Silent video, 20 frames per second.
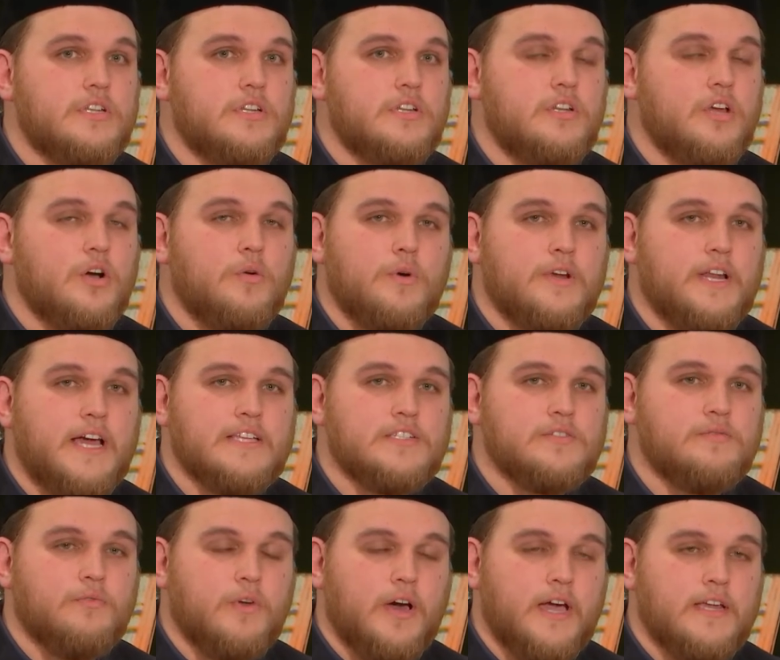no one has
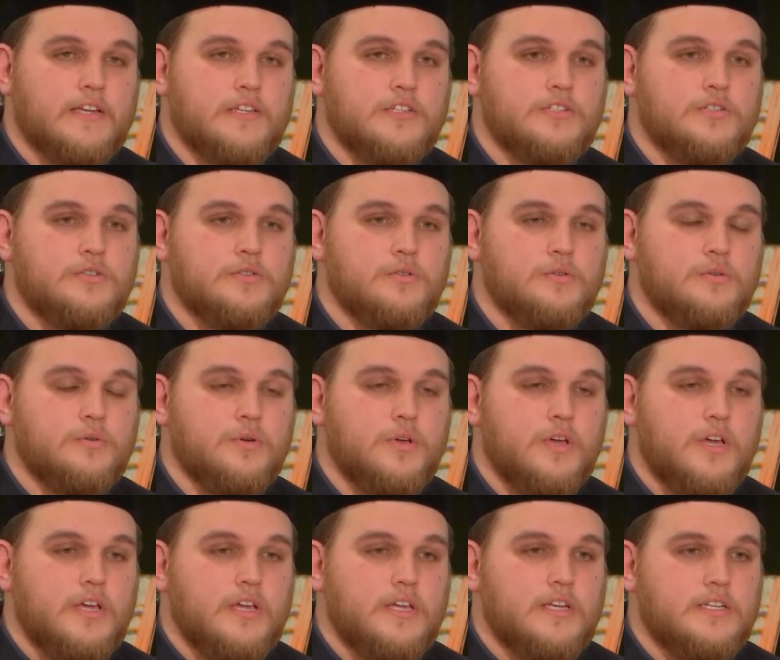a right to
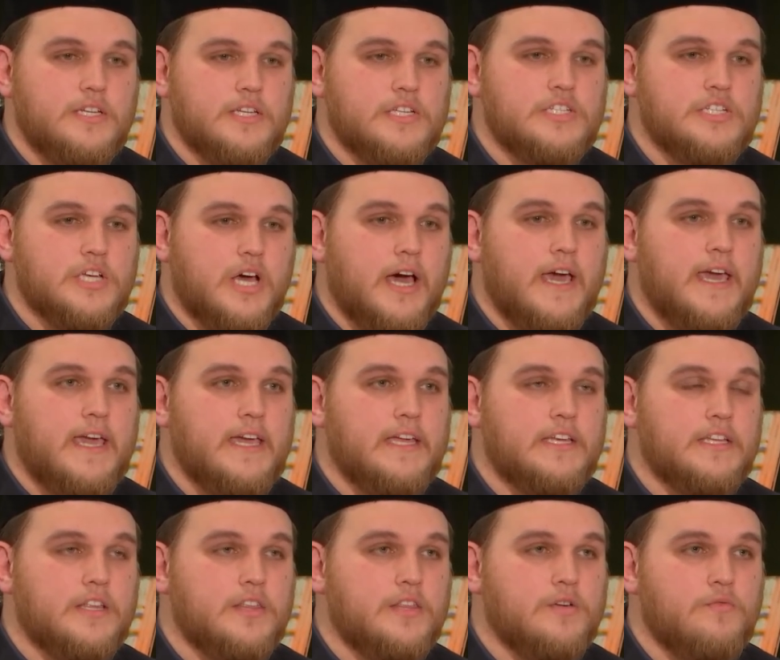
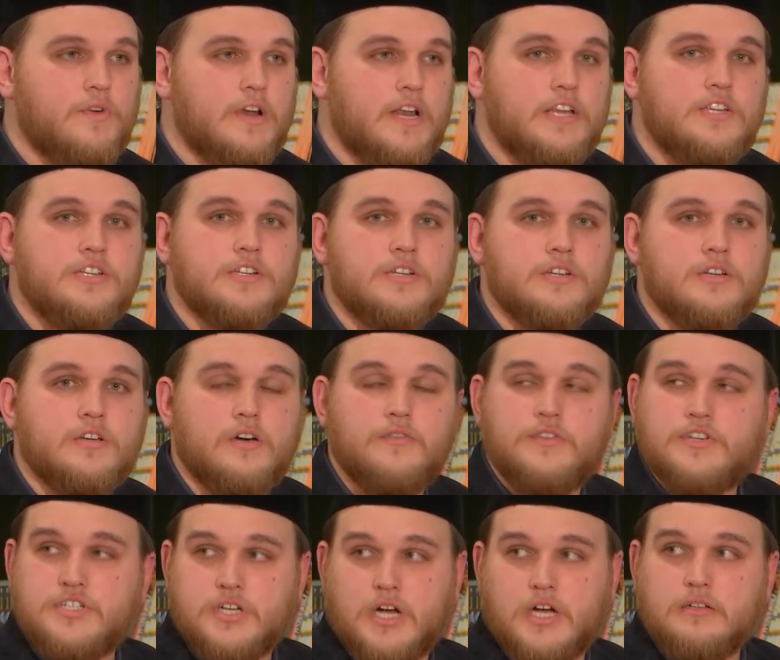decide the religion of
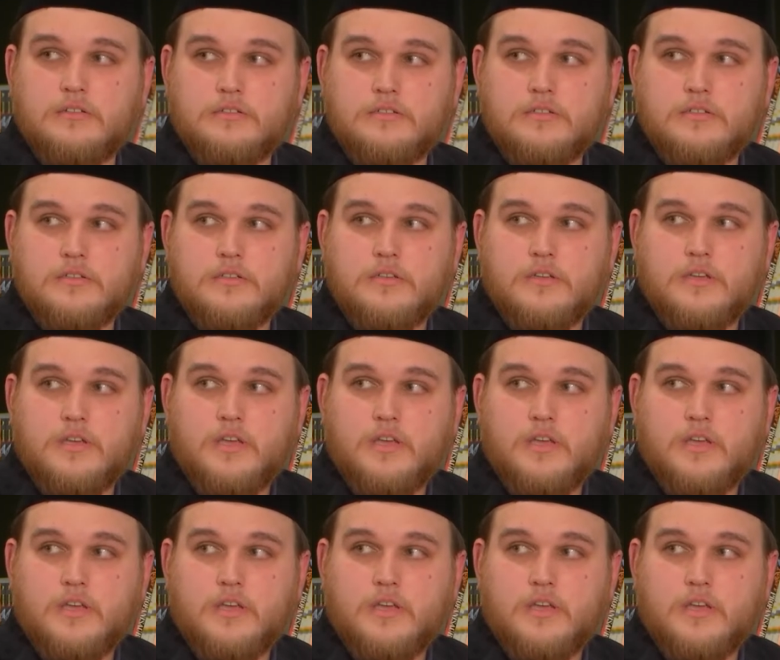a child.